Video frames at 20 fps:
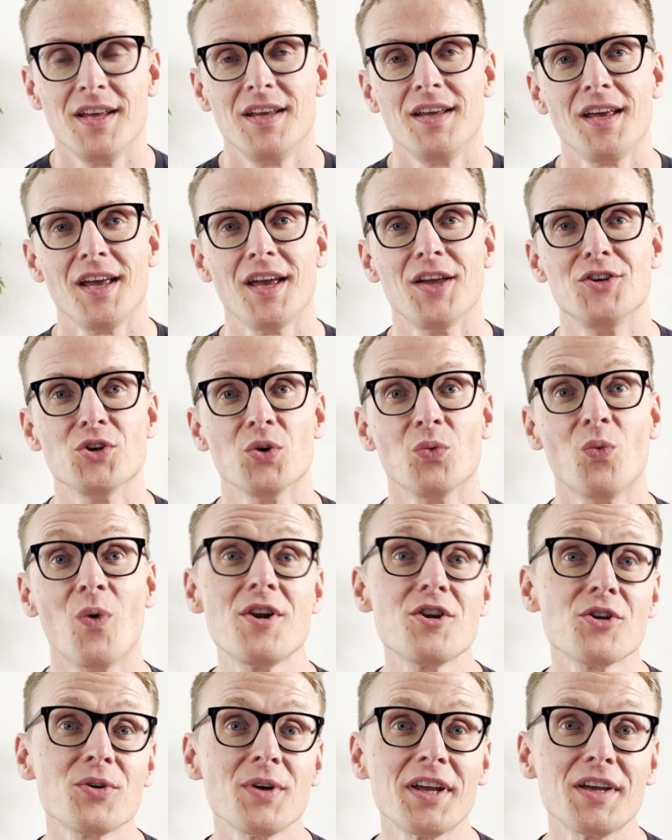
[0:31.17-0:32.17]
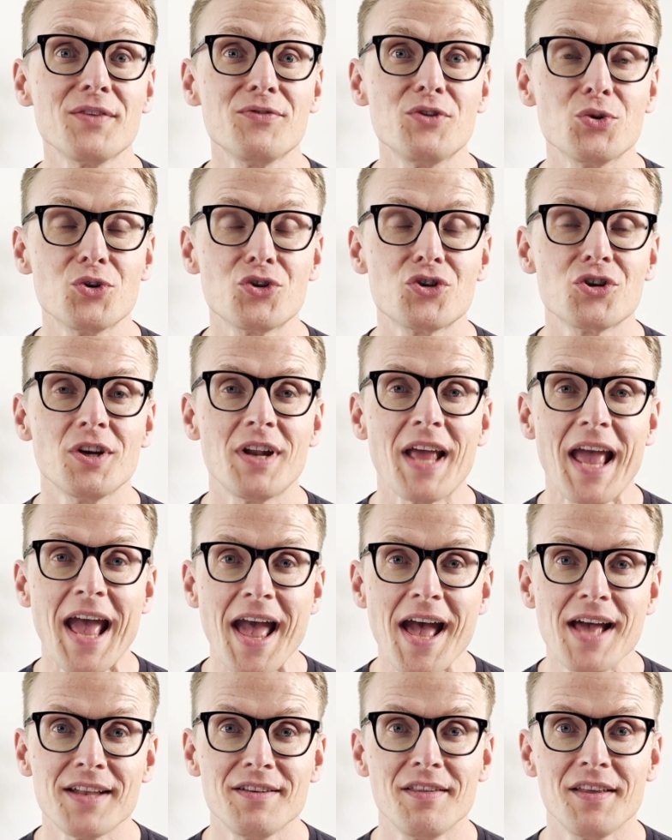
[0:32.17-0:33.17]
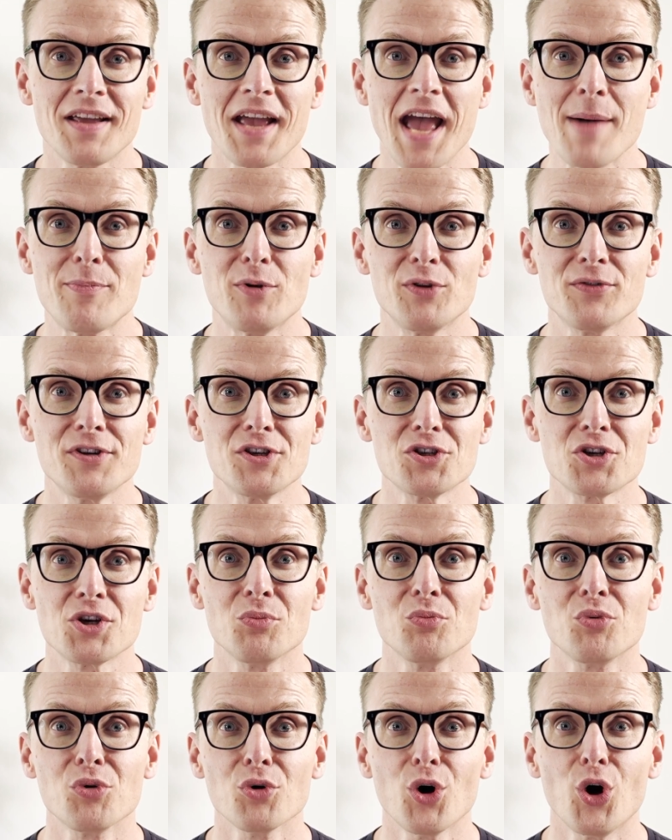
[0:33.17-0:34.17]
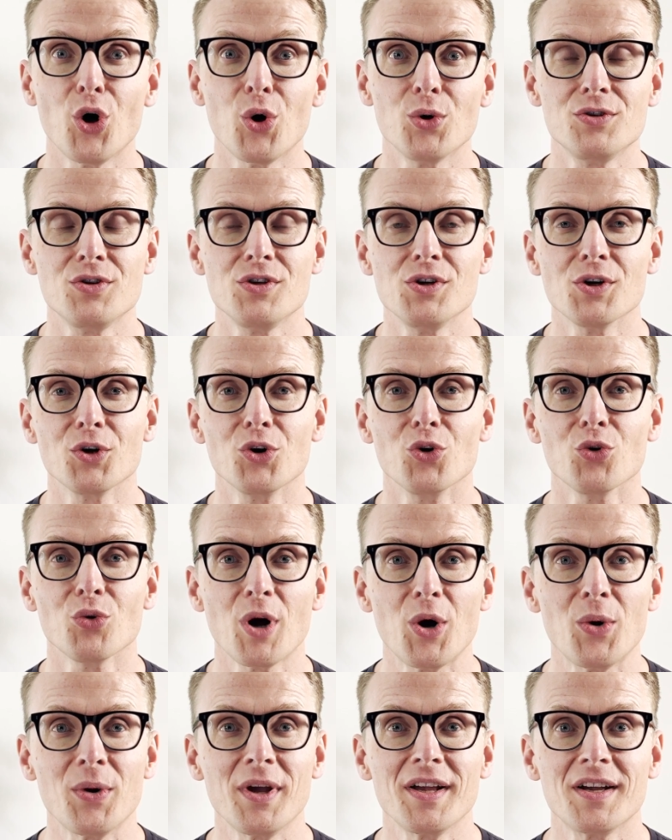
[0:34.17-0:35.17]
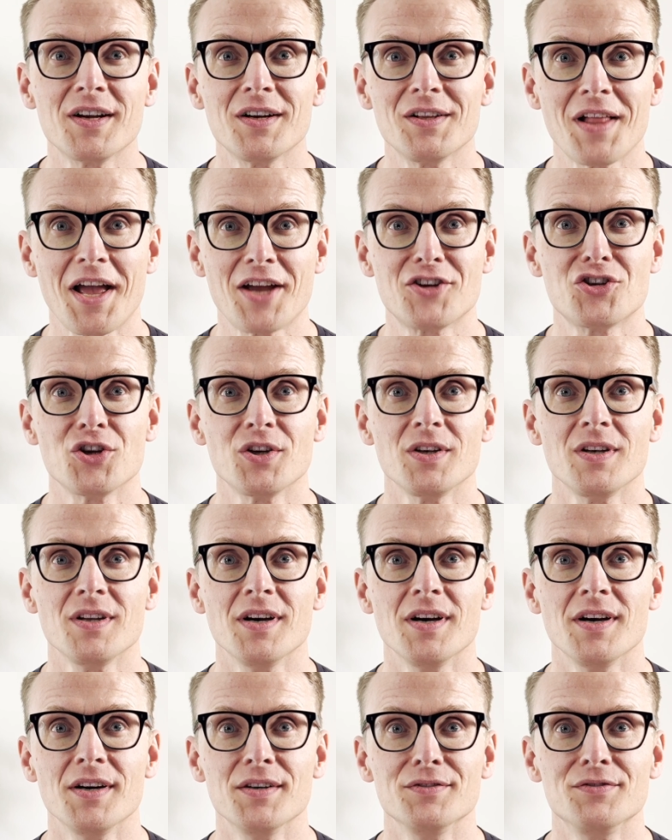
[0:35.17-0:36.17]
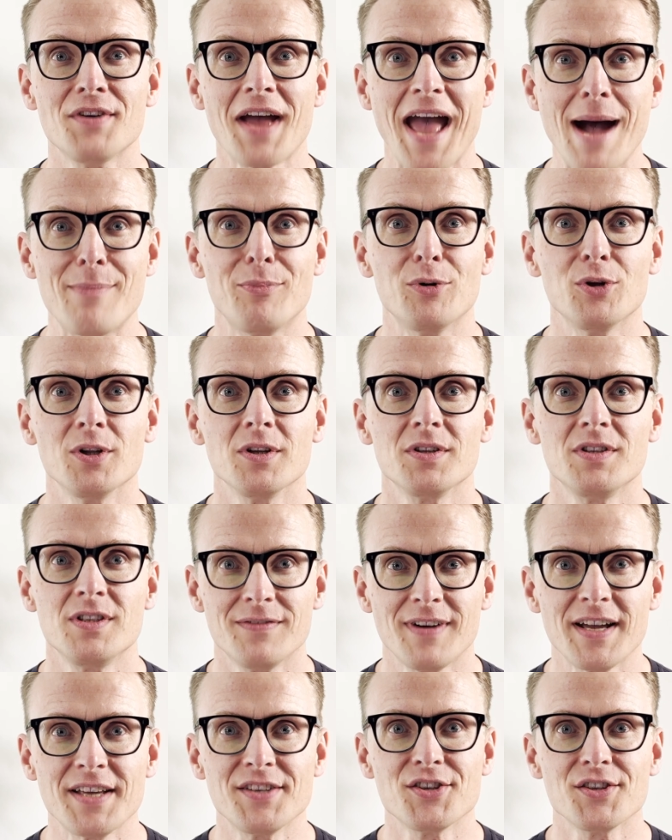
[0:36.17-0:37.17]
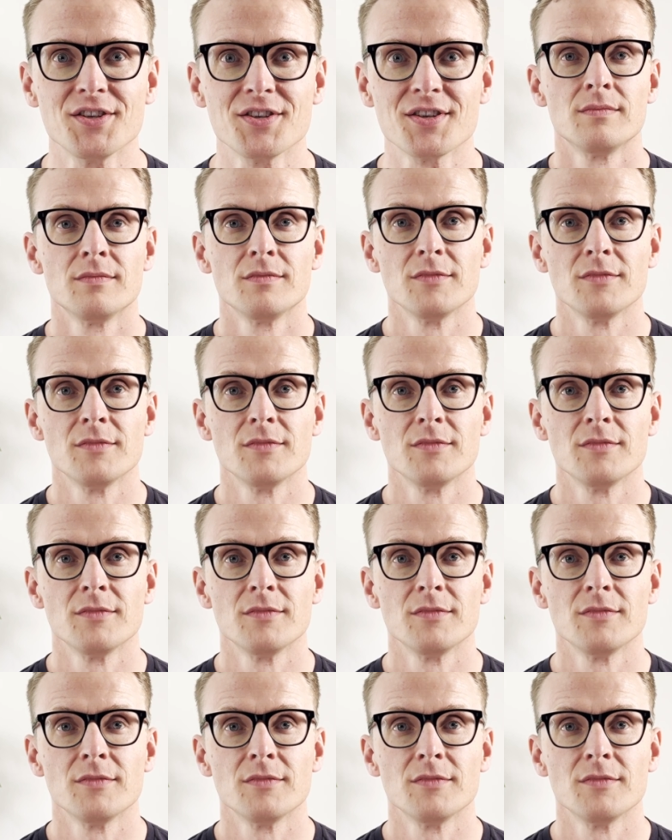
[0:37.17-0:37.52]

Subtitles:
and you're wondering if you should add the Apple Vision Pro to your growing collection of Apple devices.